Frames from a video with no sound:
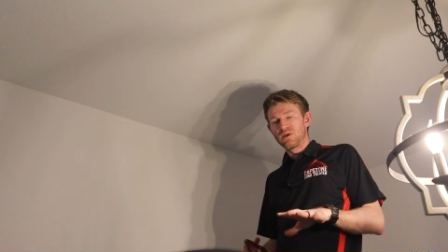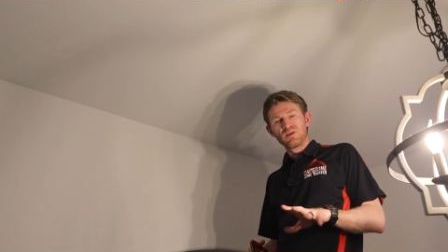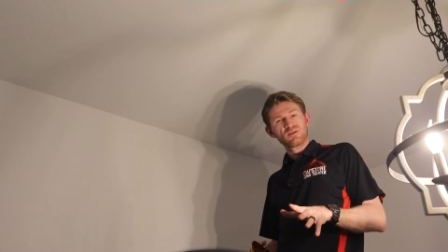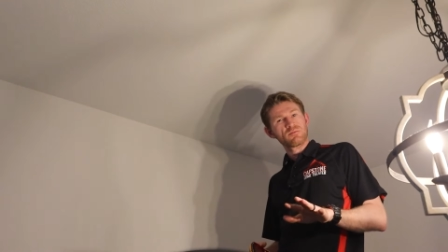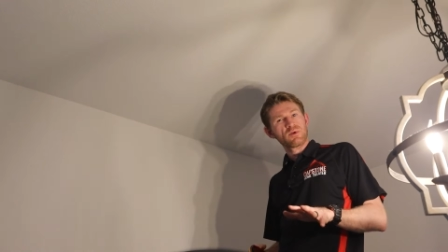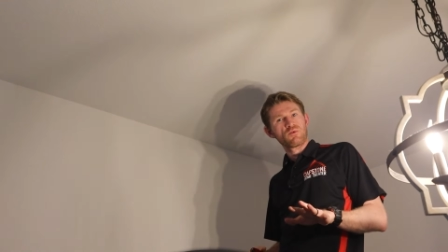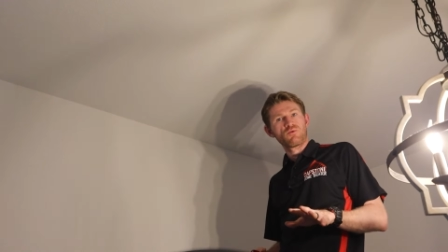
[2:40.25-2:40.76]

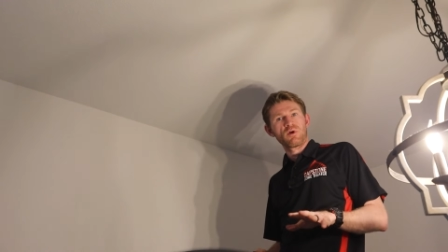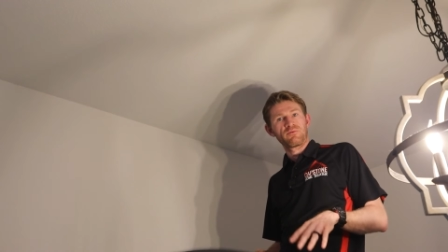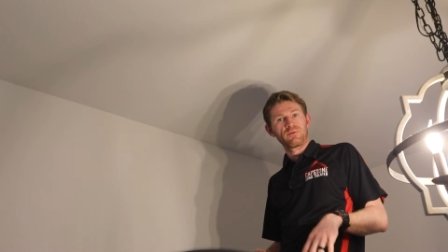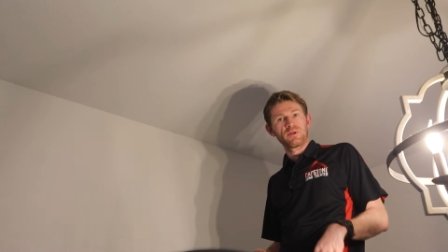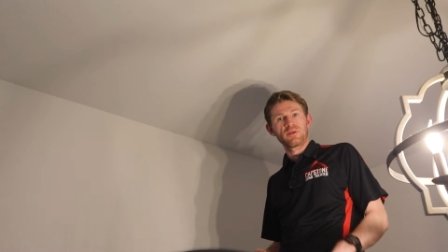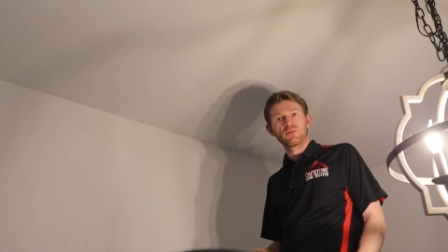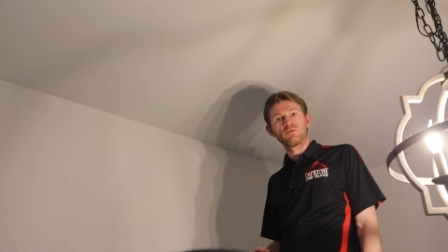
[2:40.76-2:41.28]
it's gonna be
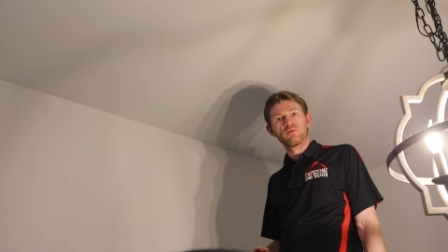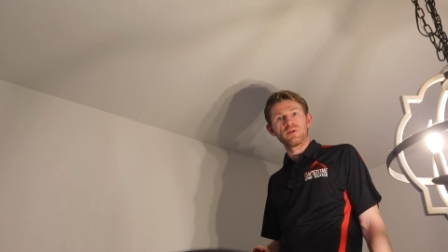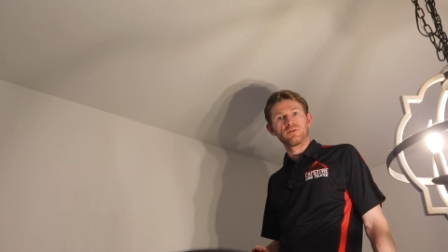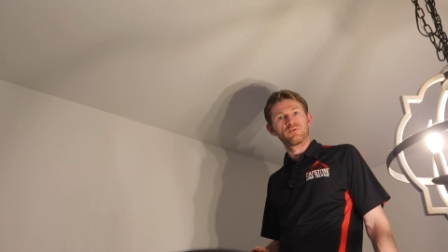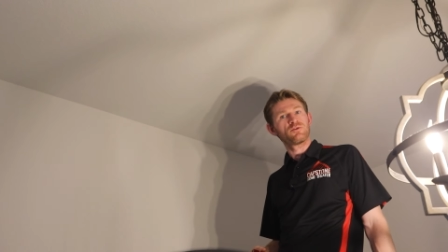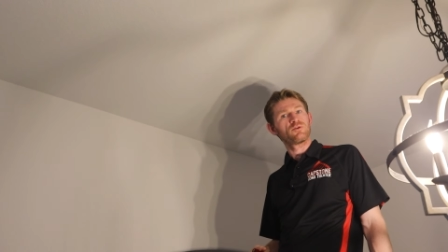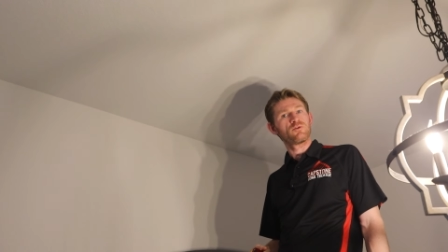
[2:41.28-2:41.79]
roughly
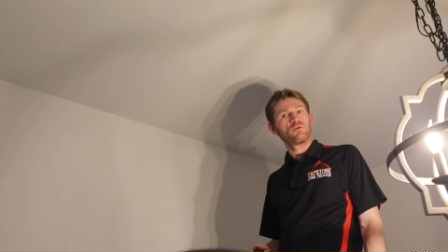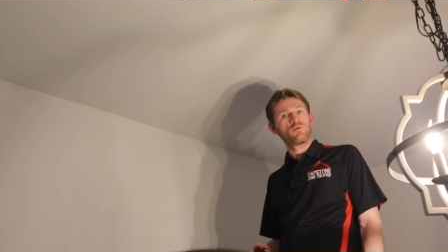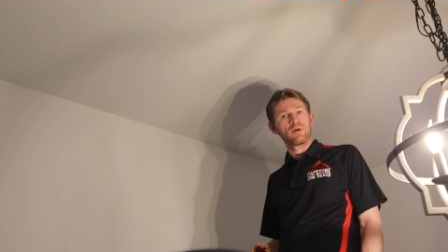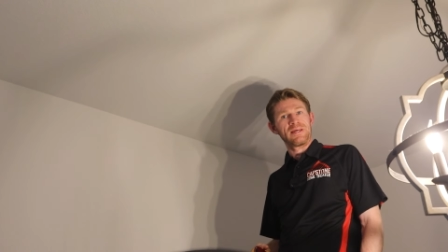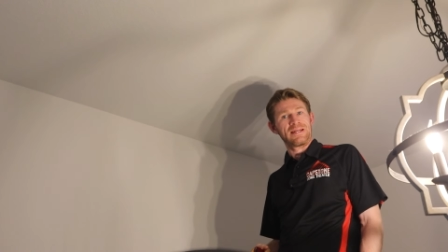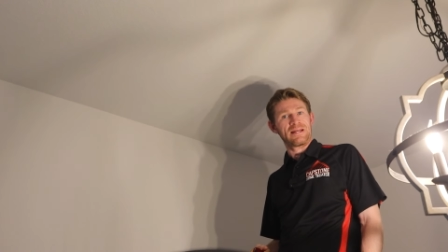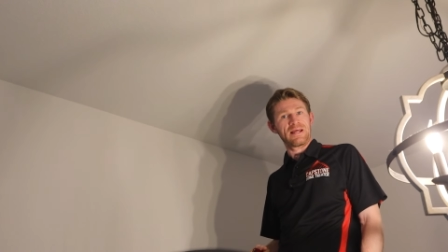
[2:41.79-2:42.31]

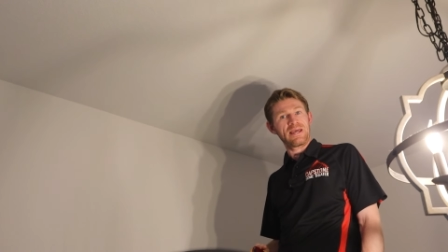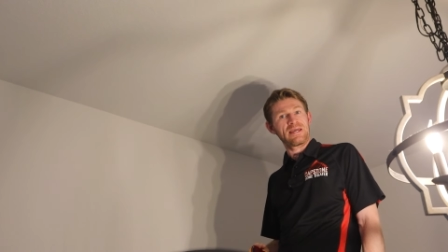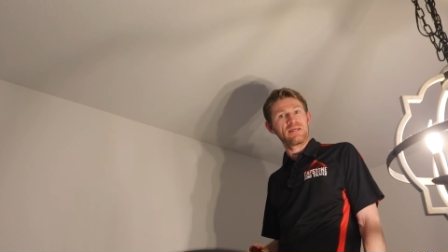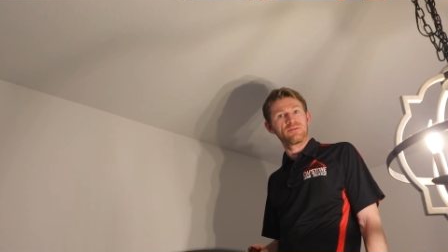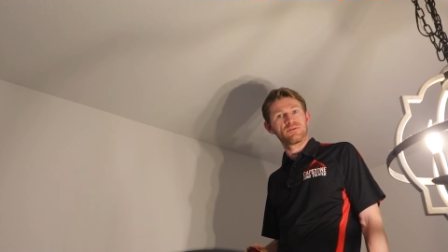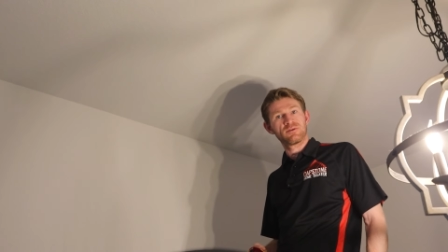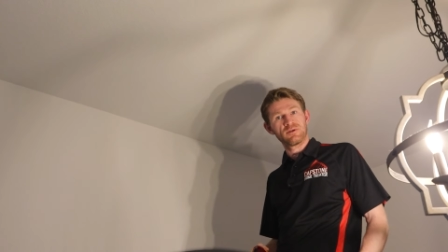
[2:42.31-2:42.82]
32 and an
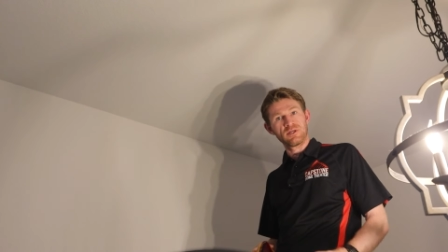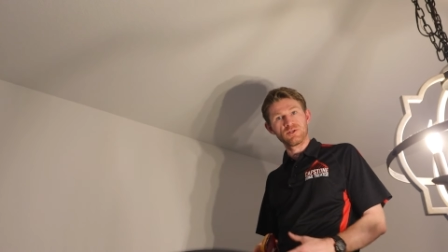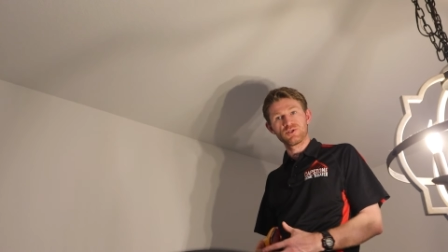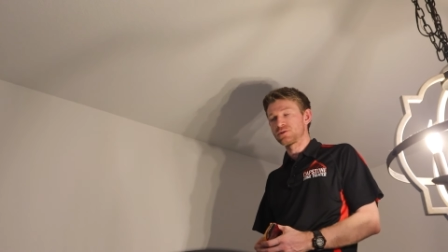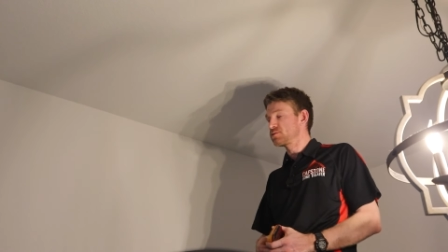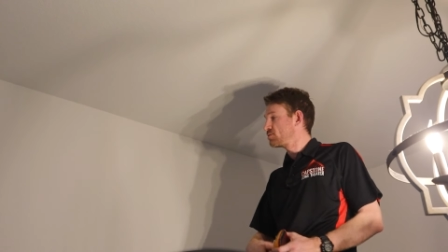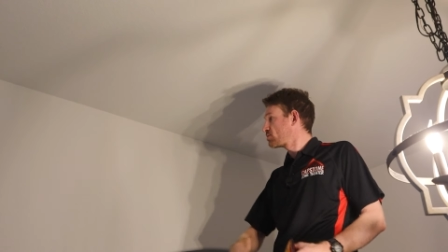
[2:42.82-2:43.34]
eighth
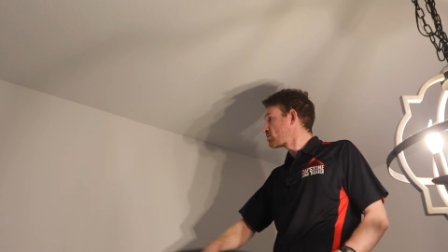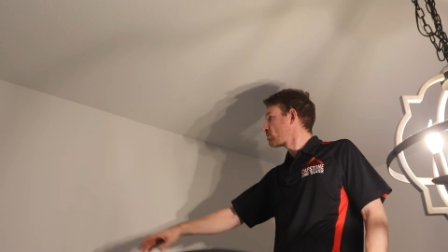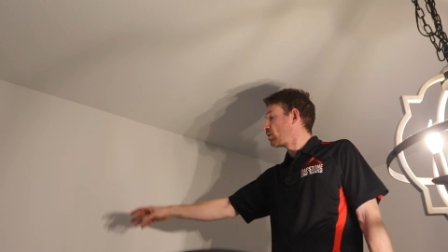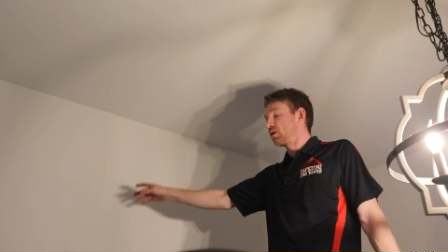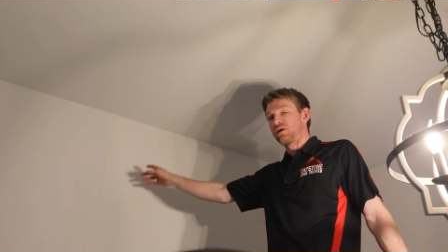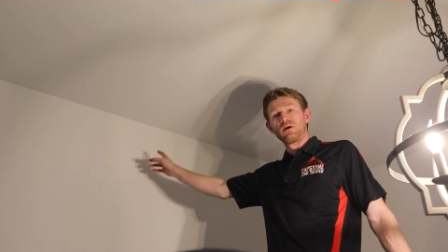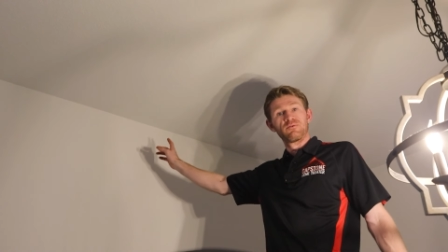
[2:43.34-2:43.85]
inches
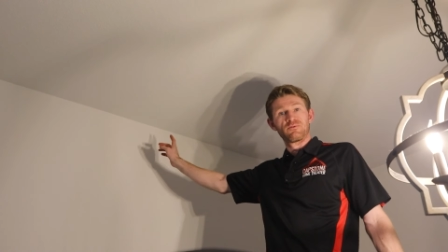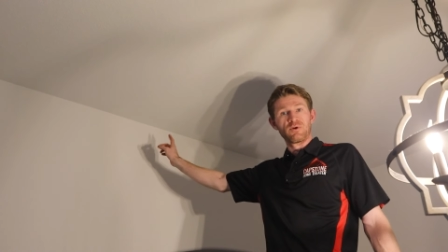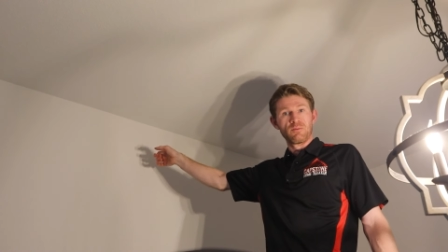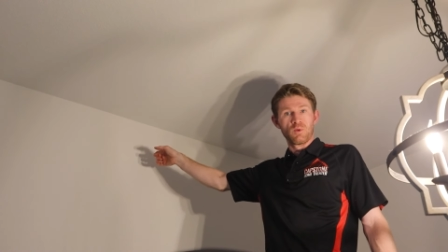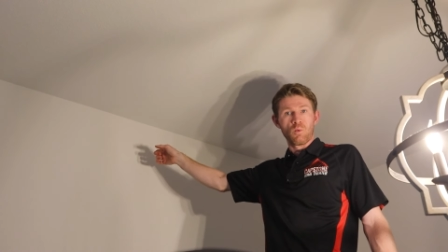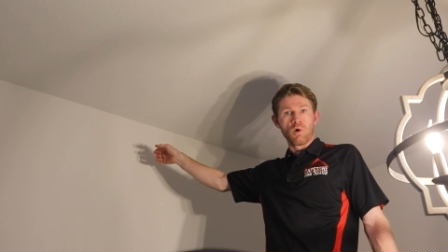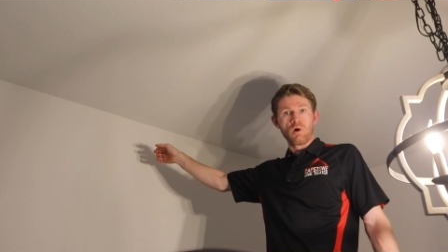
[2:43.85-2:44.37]
uh,
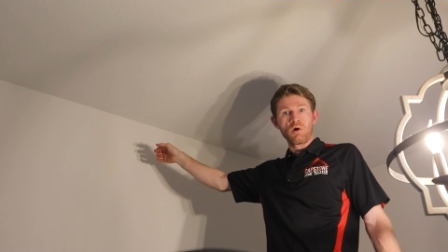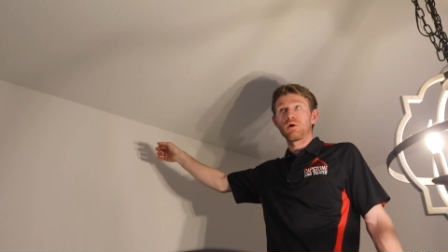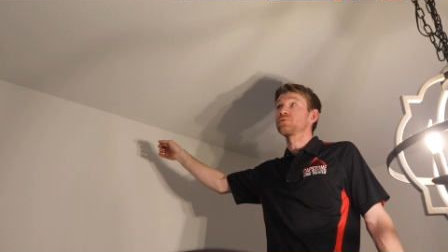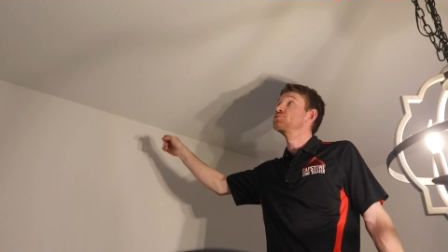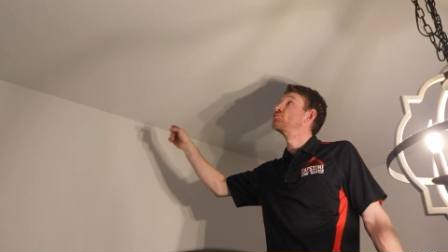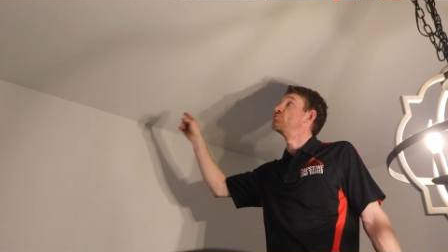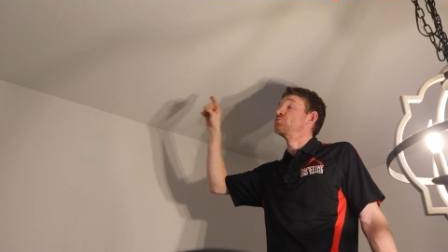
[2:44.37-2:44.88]
from the
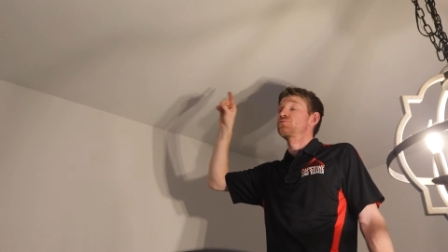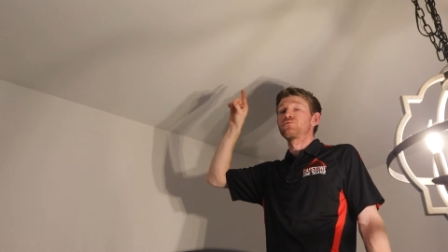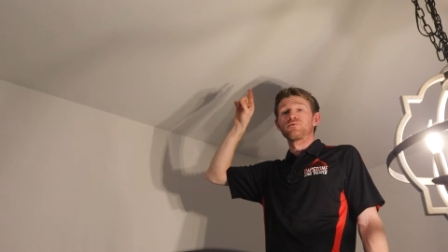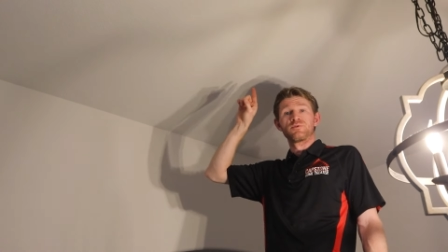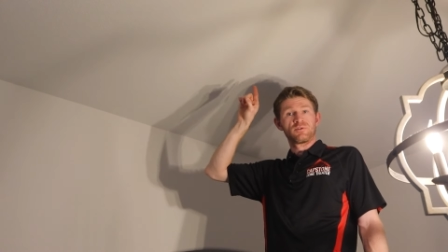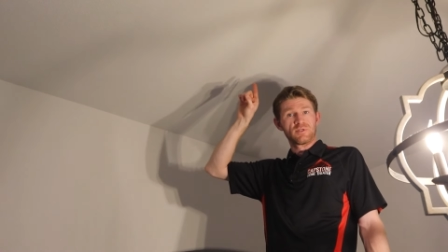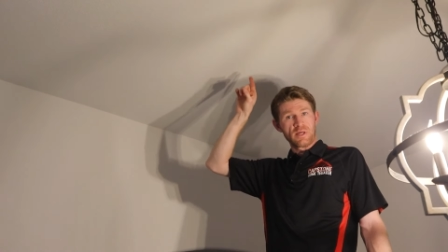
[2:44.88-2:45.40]
wall to
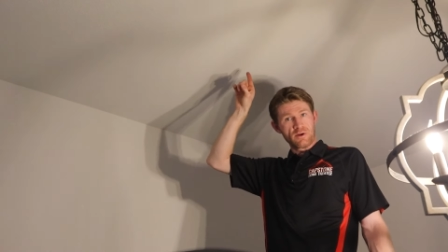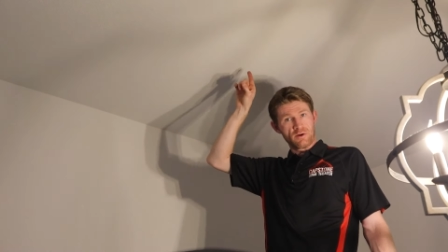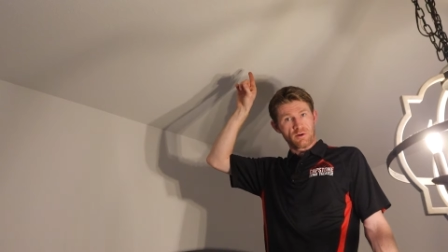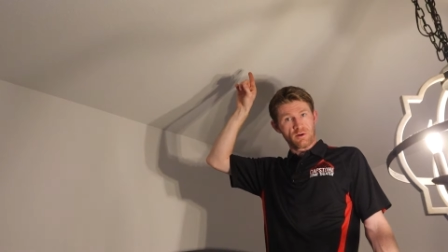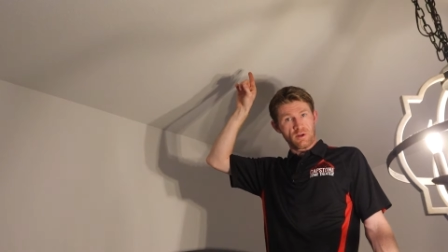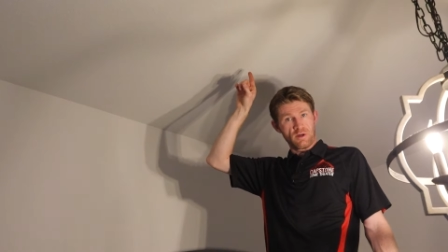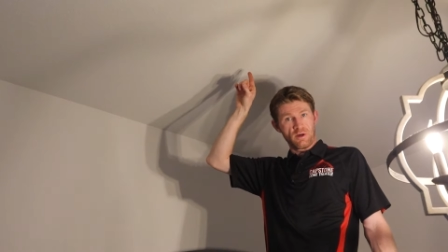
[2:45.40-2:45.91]
the
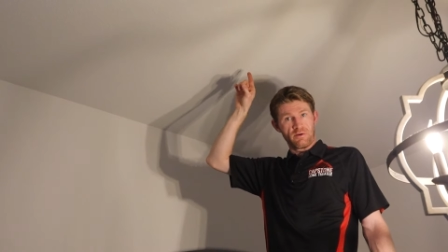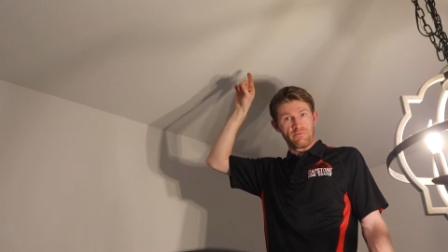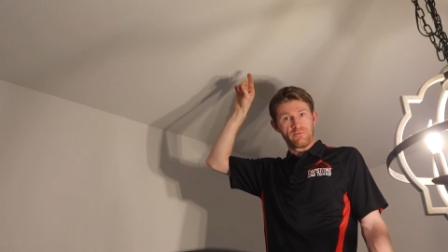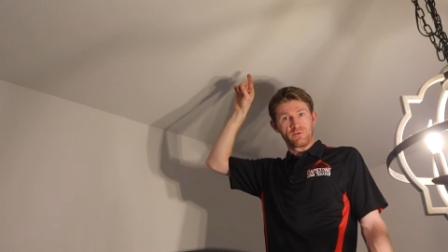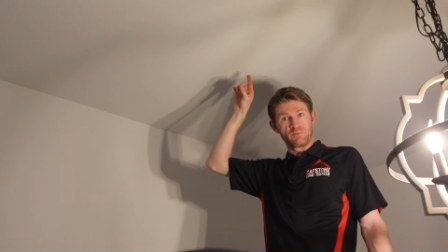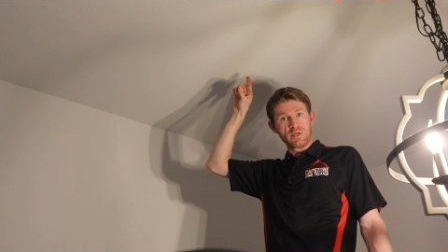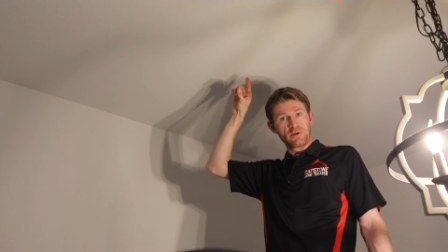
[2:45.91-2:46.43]
center
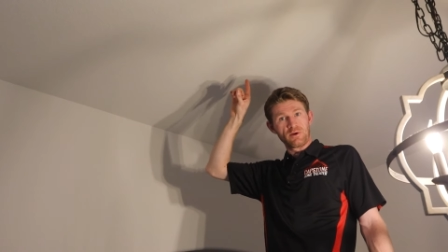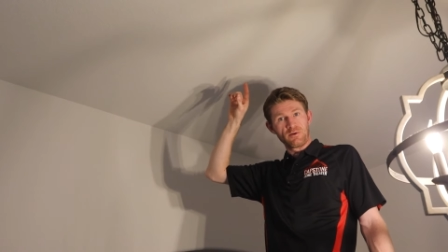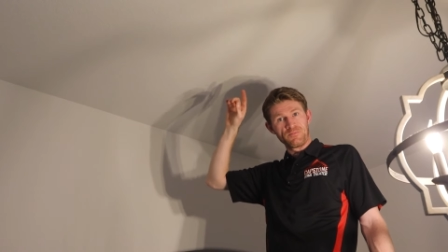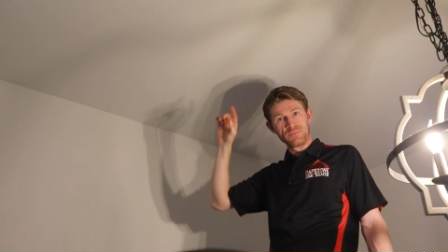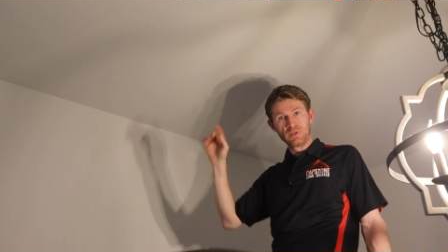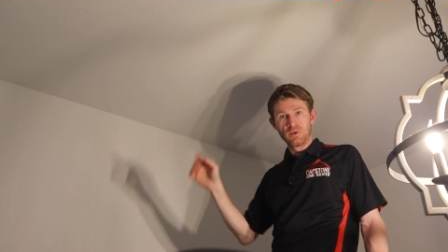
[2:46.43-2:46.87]
of the speaker.